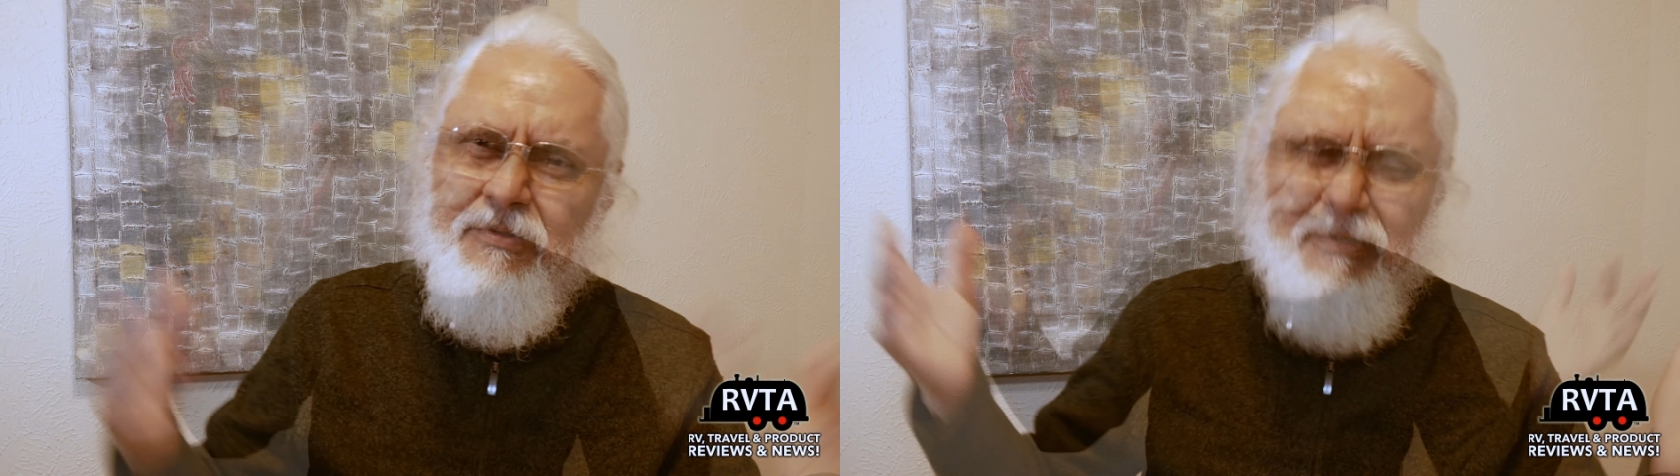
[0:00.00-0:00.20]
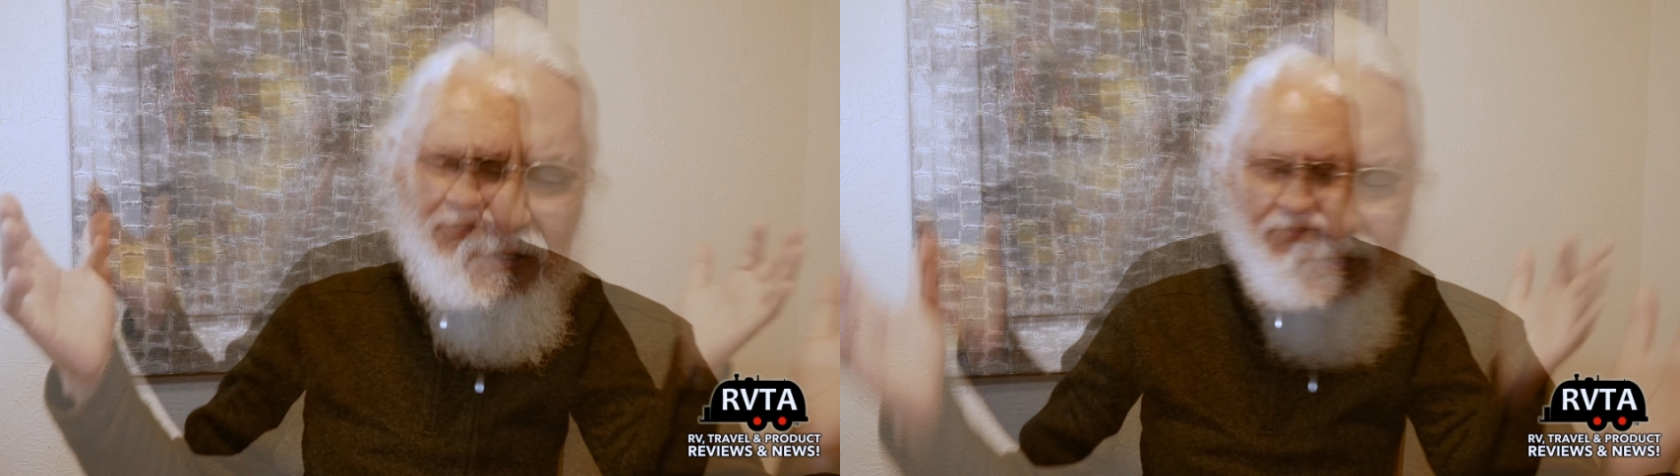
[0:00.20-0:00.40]

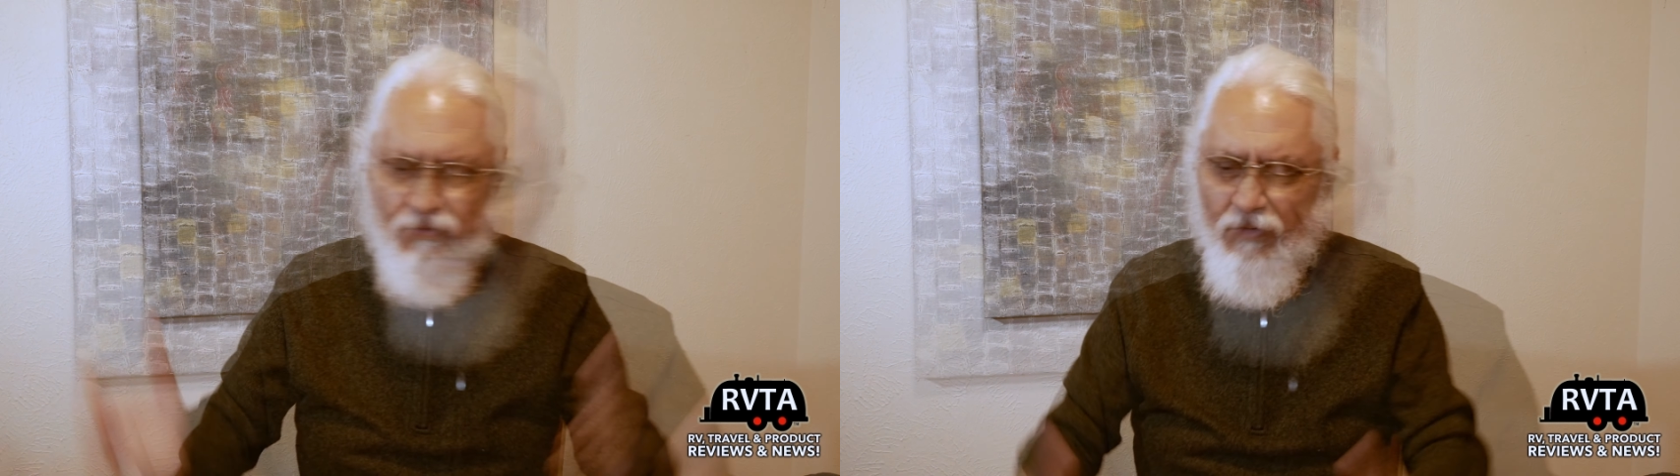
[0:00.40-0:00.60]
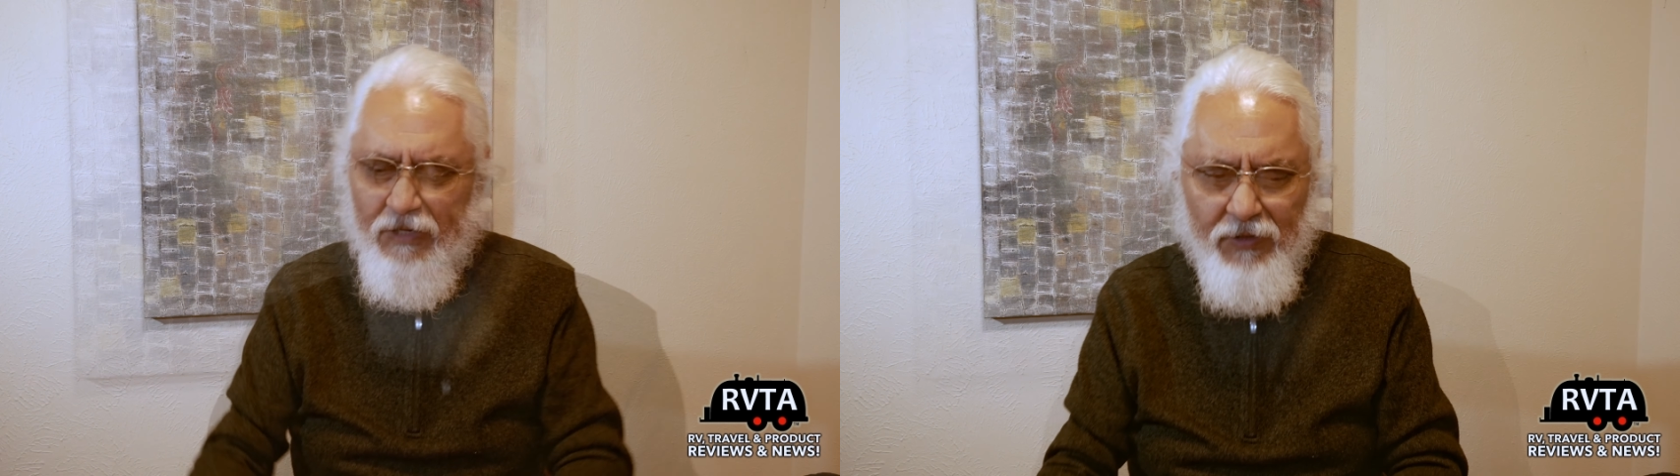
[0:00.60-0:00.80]
Who knows
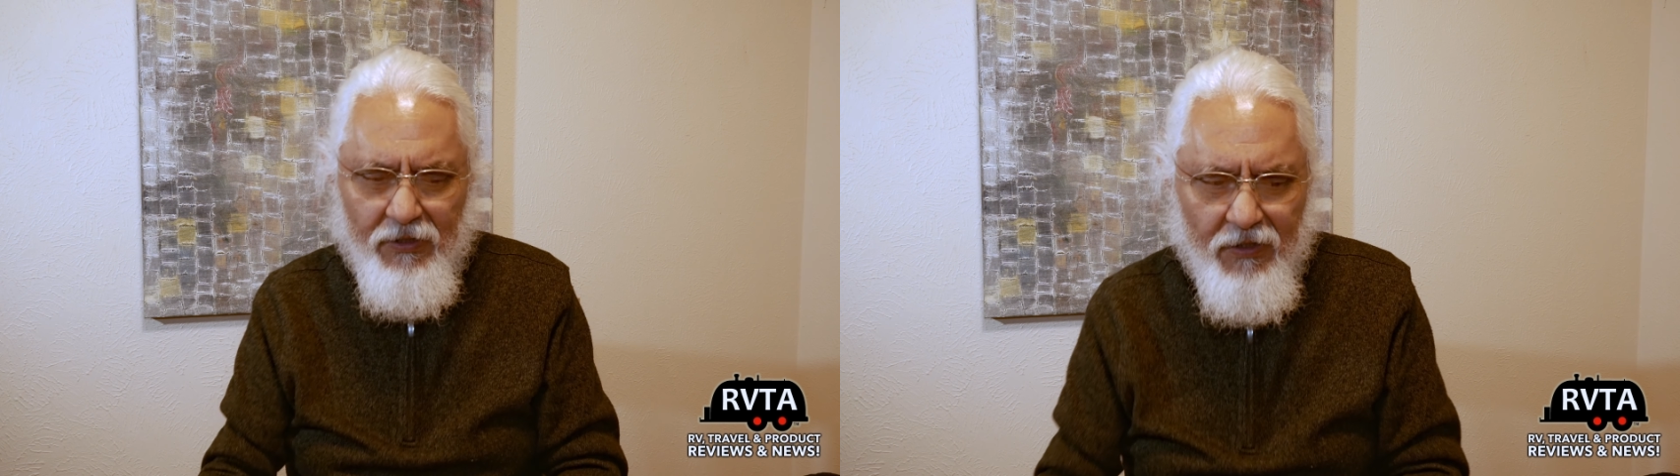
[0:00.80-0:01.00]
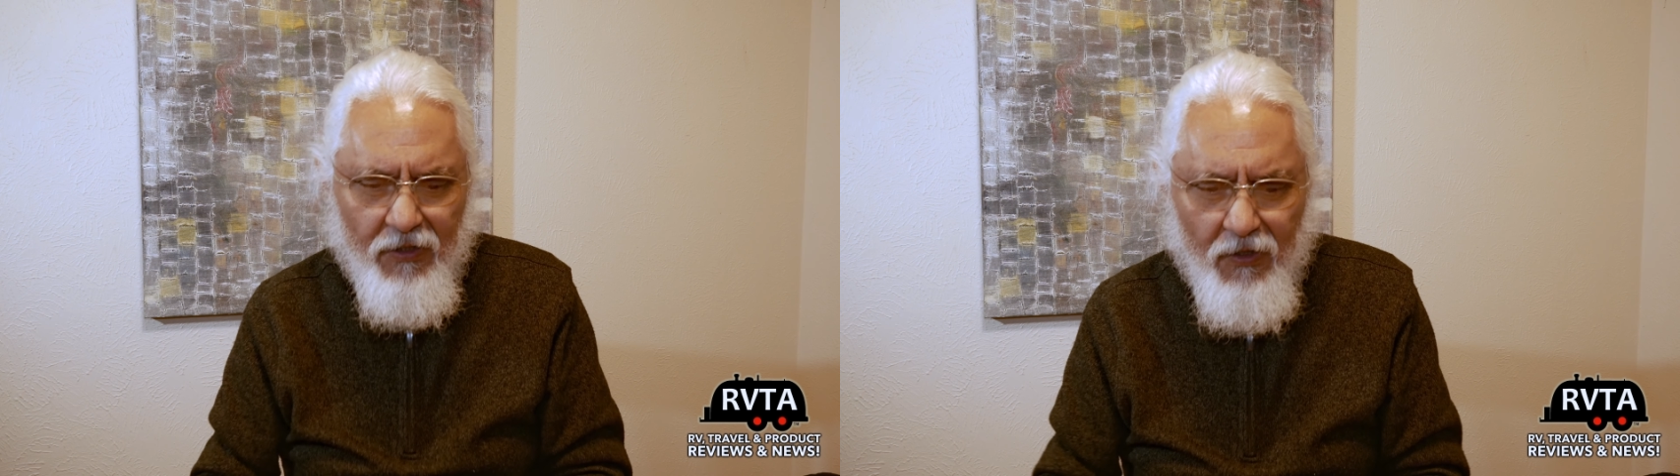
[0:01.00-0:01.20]
when we're
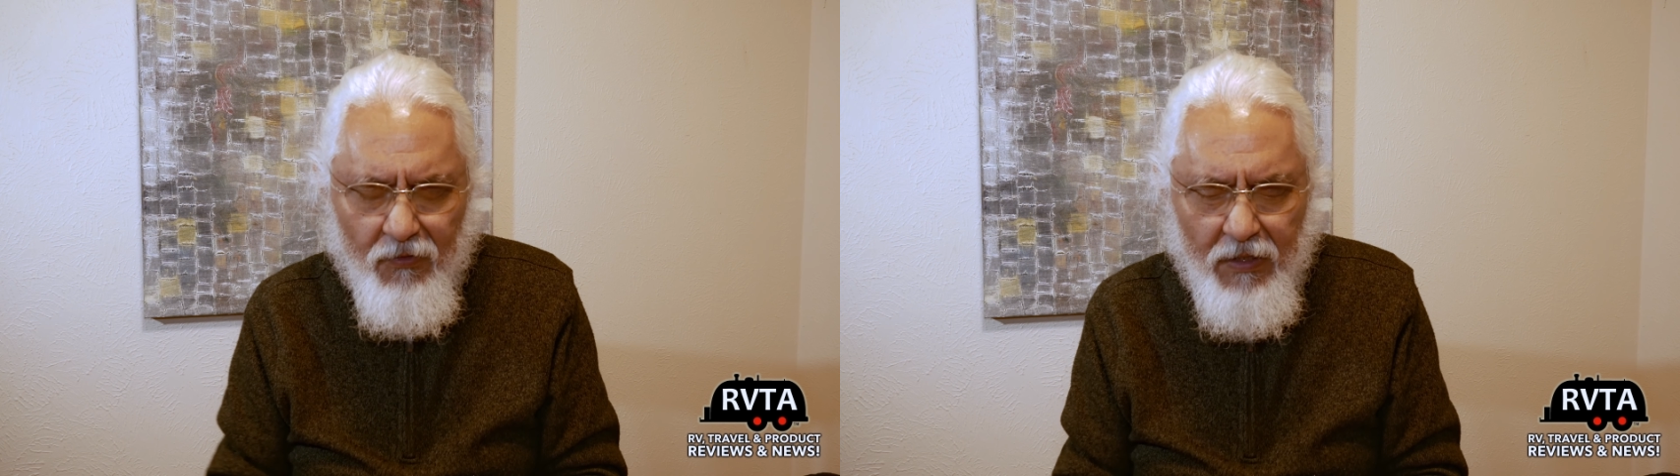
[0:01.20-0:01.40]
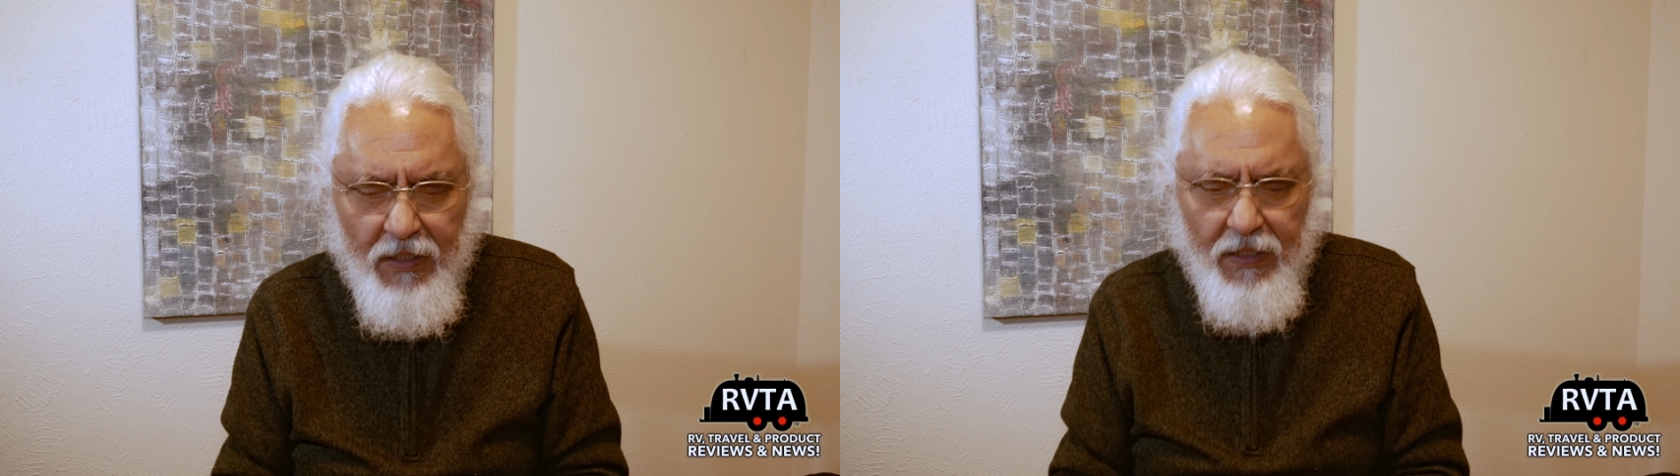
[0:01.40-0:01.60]
going to go.